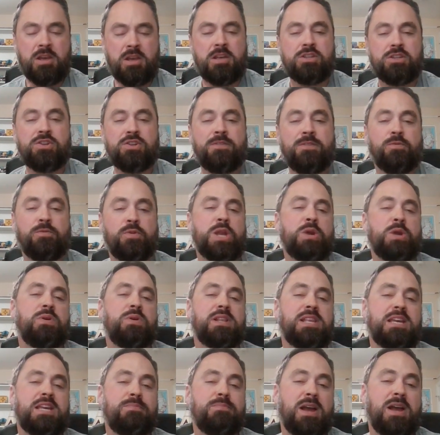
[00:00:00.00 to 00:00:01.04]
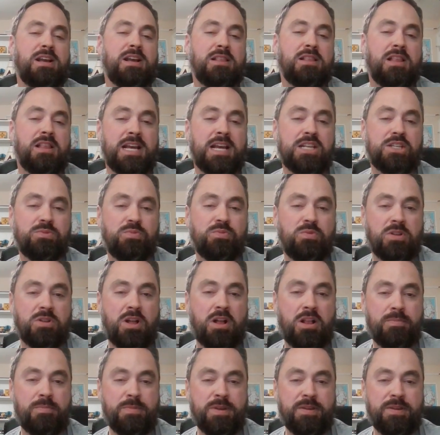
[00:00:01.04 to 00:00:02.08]
So frequently my clients will
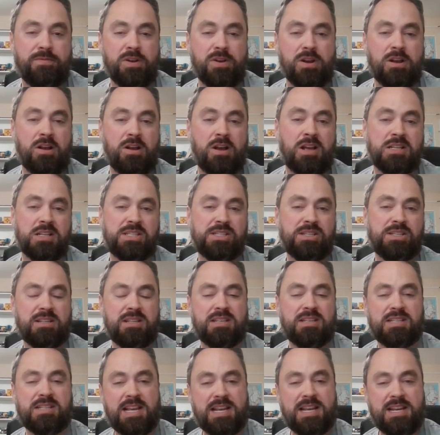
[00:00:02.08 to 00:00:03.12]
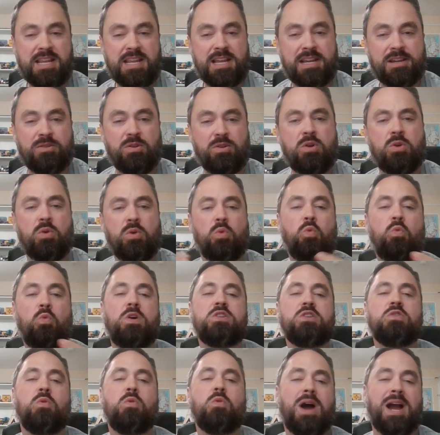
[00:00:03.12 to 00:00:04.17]
call me for a consult and say, Nick, what
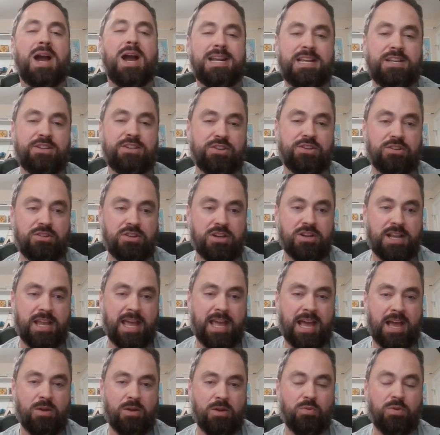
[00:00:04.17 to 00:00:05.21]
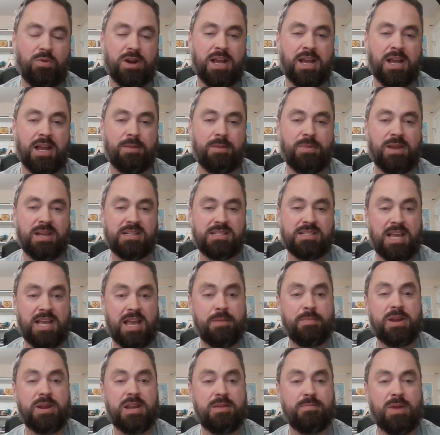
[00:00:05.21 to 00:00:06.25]
do I need to look at when I'm
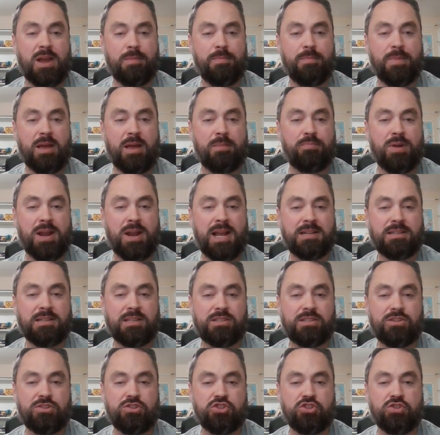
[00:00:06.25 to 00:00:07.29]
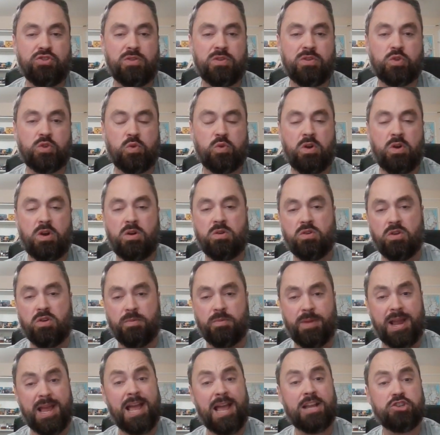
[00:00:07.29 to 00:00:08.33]
examining my malpractice insurance quote or
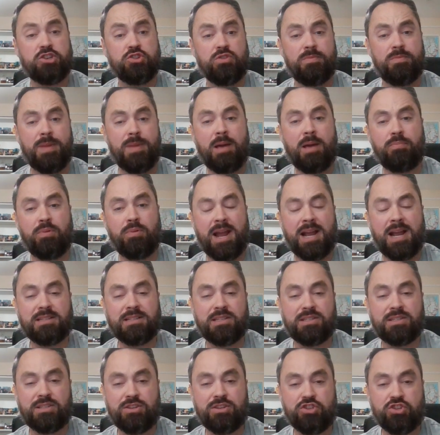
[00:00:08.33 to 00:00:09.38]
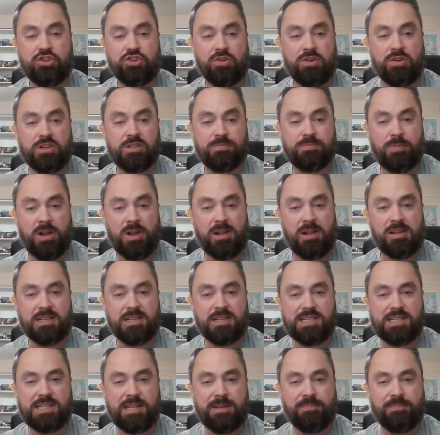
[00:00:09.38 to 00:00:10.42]
my actual malpractice insurance
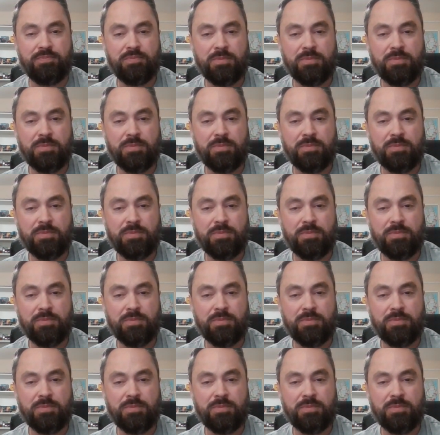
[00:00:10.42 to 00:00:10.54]
policy?